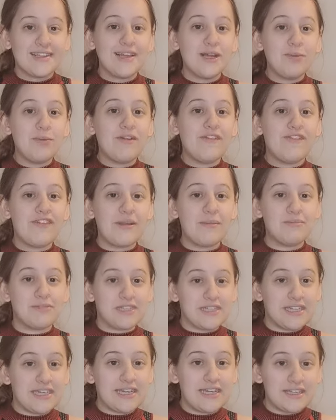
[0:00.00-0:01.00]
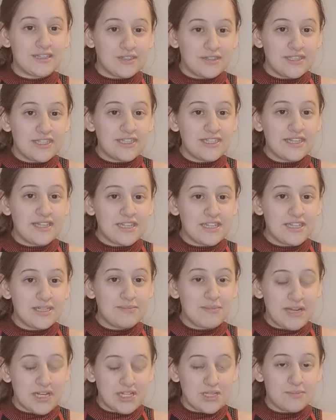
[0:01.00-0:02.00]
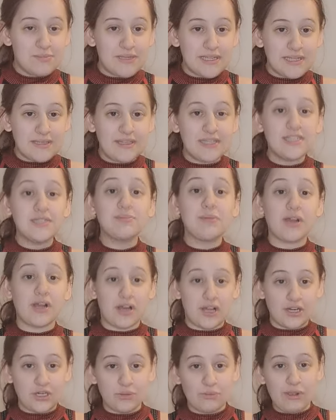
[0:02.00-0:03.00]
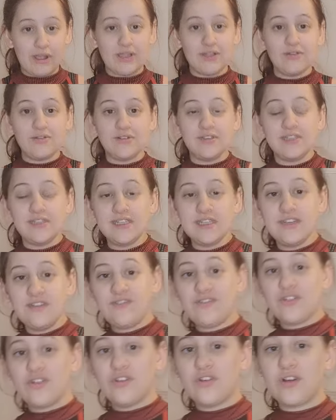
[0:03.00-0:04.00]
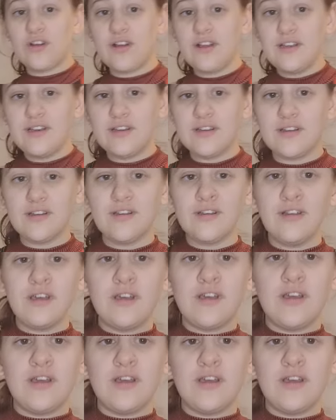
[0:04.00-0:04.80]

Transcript: a little bit flimsy here. So this is actually meant to be, this is my underwear. You can see through, kind of.